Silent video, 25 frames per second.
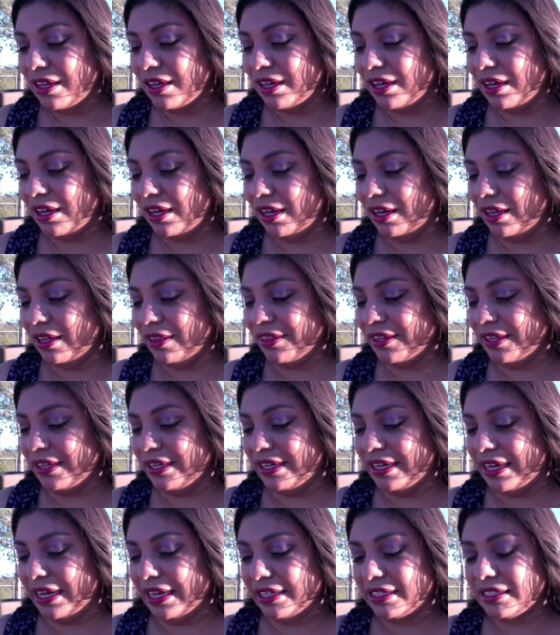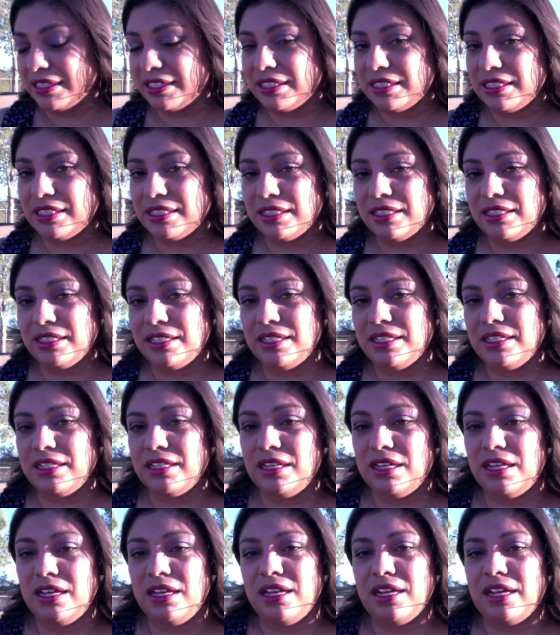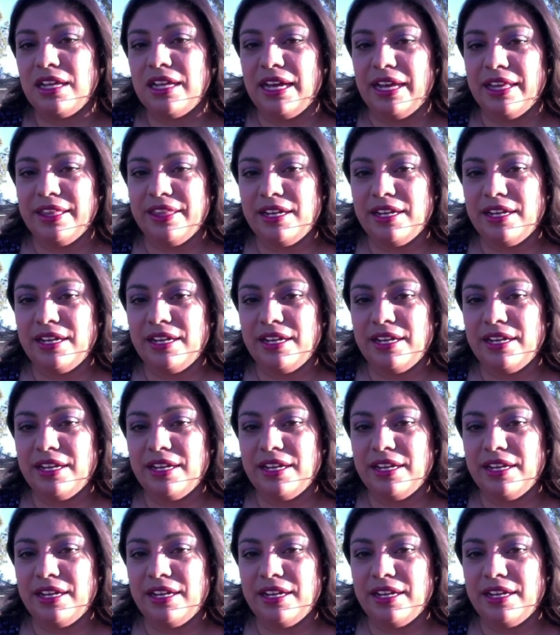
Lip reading: The next guy